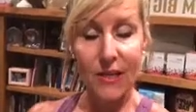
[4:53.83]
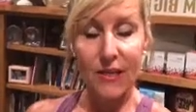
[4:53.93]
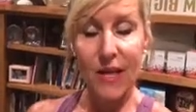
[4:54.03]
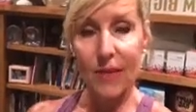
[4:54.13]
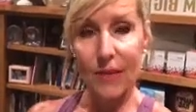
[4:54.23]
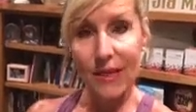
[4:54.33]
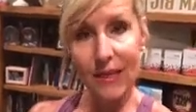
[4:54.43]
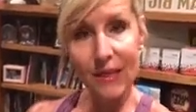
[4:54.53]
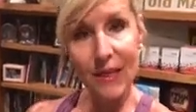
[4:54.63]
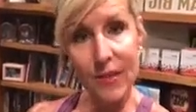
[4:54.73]
Now, by
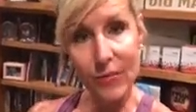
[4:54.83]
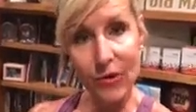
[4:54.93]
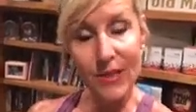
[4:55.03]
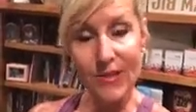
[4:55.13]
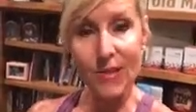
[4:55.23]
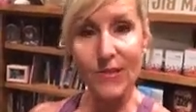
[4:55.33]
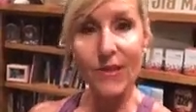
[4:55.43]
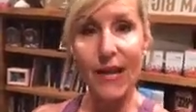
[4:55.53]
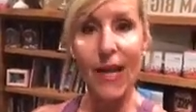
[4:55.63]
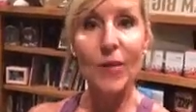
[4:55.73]
getting it in the morning, it's also
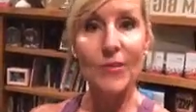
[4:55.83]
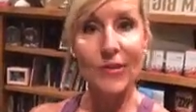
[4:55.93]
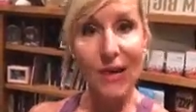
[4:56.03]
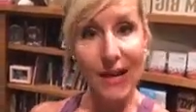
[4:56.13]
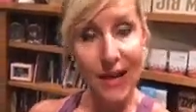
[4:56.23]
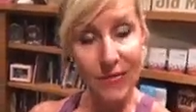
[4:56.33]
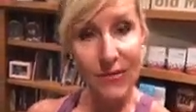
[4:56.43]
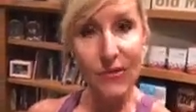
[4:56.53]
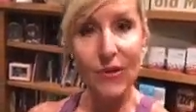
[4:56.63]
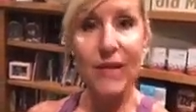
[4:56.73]
going to help so you're not having
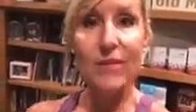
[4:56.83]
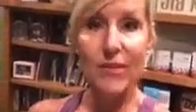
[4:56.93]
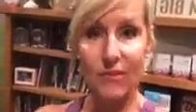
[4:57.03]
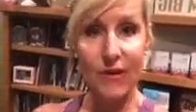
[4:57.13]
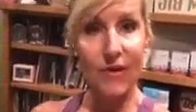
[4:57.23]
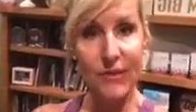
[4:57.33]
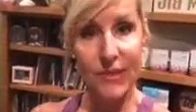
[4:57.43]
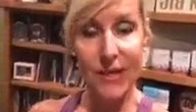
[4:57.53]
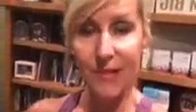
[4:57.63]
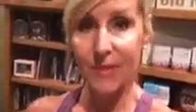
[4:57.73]
those cravings throughout the
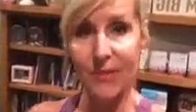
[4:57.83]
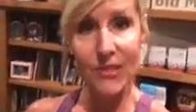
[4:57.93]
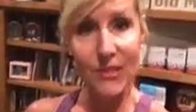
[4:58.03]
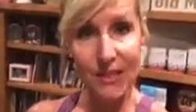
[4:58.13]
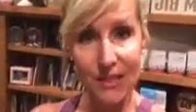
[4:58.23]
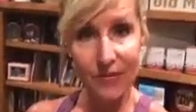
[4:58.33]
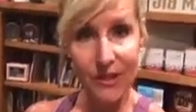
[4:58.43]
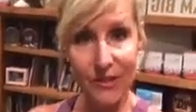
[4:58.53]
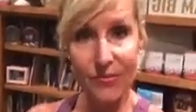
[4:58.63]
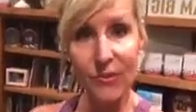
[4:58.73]
day, especially in the
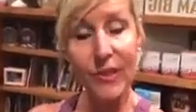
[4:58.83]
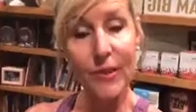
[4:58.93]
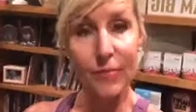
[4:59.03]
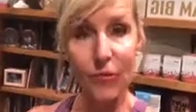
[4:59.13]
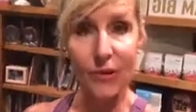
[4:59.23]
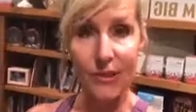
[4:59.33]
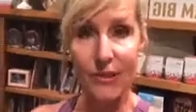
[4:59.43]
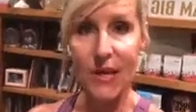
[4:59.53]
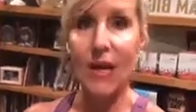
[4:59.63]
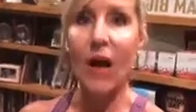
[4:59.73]
evenings. Really
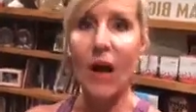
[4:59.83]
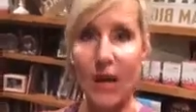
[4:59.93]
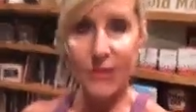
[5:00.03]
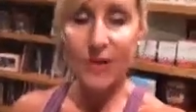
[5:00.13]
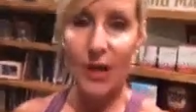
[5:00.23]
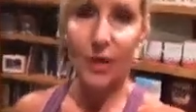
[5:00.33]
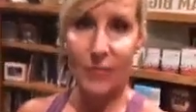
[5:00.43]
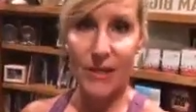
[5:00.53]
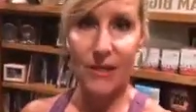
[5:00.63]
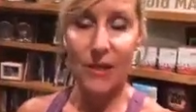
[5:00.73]
important. also
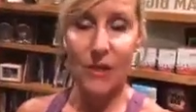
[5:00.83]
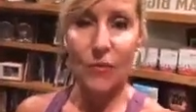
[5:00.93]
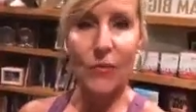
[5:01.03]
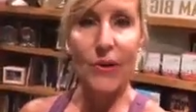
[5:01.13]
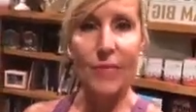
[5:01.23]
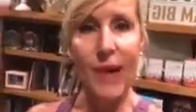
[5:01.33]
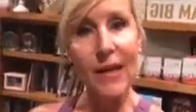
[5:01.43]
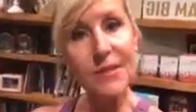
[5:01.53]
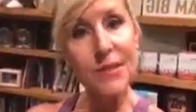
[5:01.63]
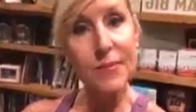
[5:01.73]
helping with
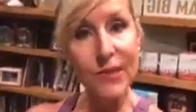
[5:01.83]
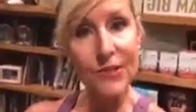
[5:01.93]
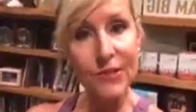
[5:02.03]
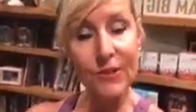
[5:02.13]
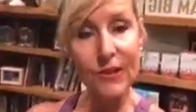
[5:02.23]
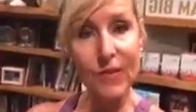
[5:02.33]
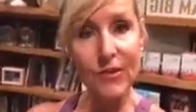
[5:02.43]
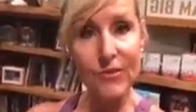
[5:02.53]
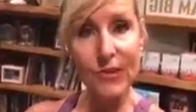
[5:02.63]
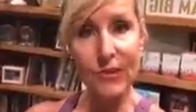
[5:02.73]
balancing blood sugar
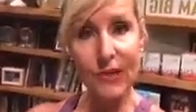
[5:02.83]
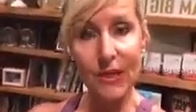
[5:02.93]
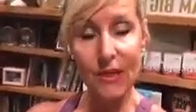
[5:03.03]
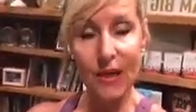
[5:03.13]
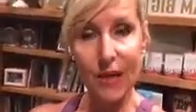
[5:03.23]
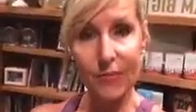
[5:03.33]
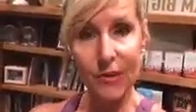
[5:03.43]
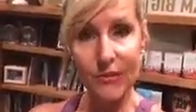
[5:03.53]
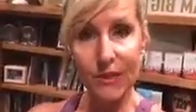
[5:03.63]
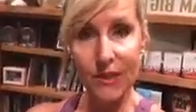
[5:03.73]
levels when you're getting a
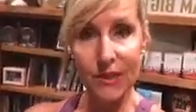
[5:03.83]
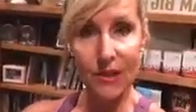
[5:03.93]
protein and a